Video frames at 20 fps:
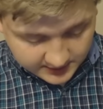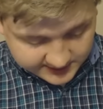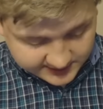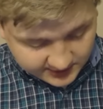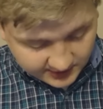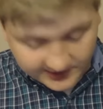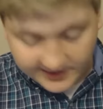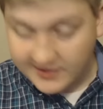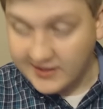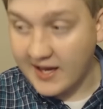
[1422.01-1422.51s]

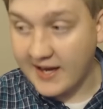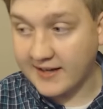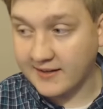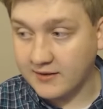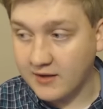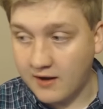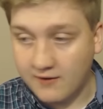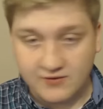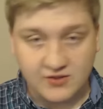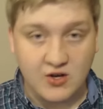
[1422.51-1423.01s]
So he
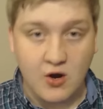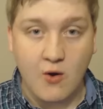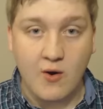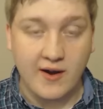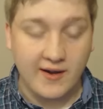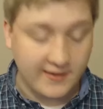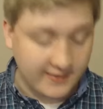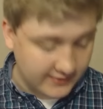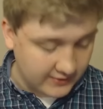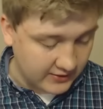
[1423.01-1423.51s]
like loves
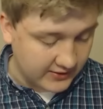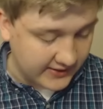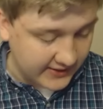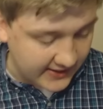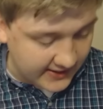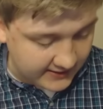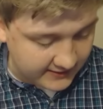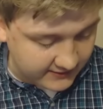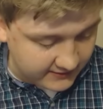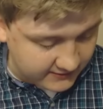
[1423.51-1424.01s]
going,
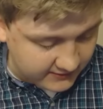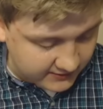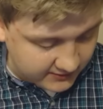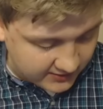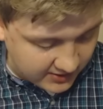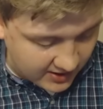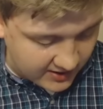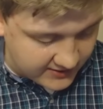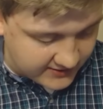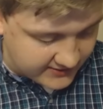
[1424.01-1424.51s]
looking at
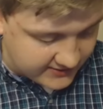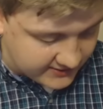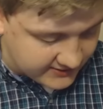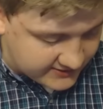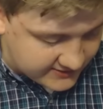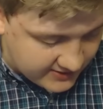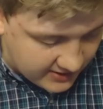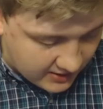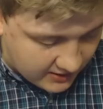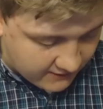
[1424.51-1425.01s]
guns
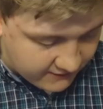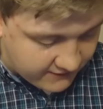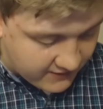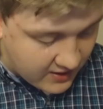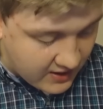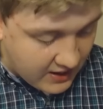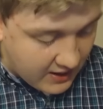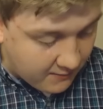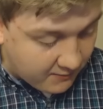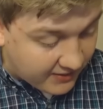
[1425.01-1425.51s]
and stuff.
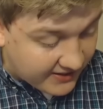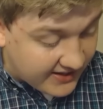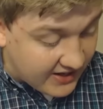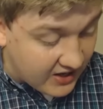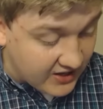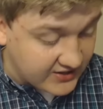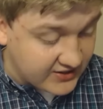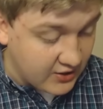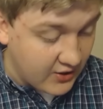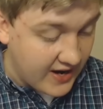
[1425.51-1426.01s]
But
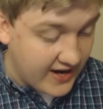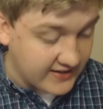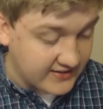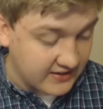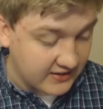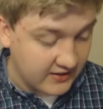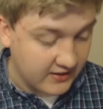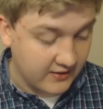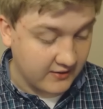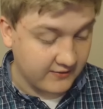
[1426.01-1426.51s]
he also
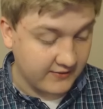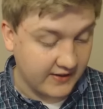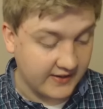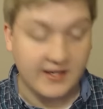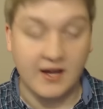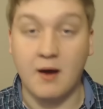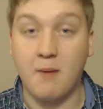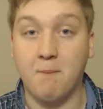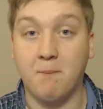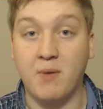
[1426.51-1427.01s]
has a
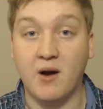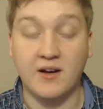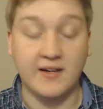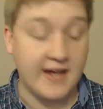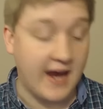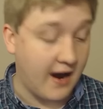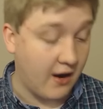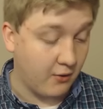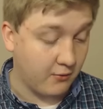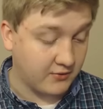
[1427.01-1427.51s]
like a
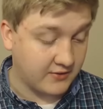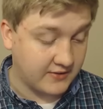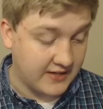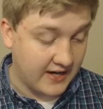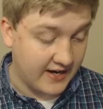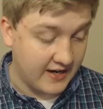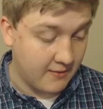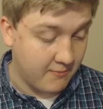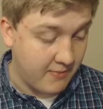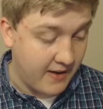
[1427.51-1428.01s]
bug out
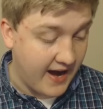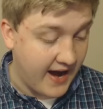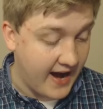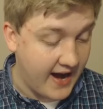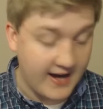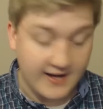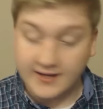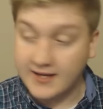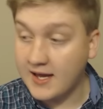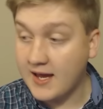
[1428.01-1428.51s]
kind of
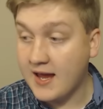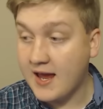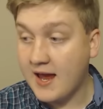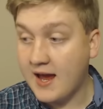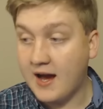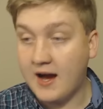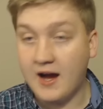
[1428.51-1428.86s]
bag.